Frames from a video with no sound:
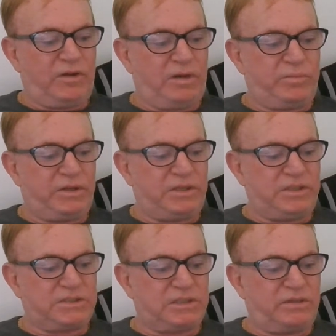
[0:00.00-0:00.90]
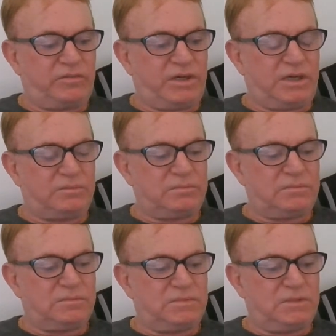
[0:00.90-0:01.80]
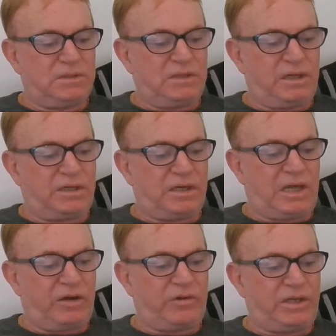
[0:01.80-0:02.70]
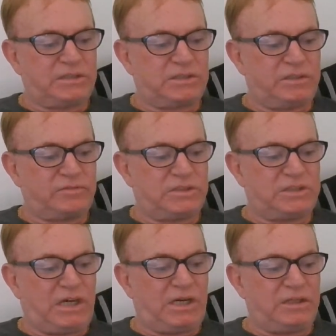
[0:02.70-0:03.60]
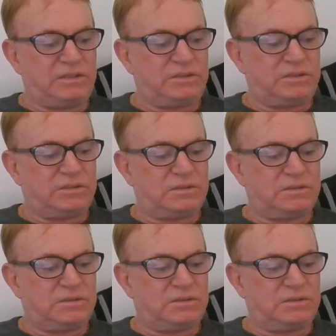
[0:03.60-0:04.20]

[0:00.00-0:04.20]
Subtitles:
opening yourself up and allowing yourself to change,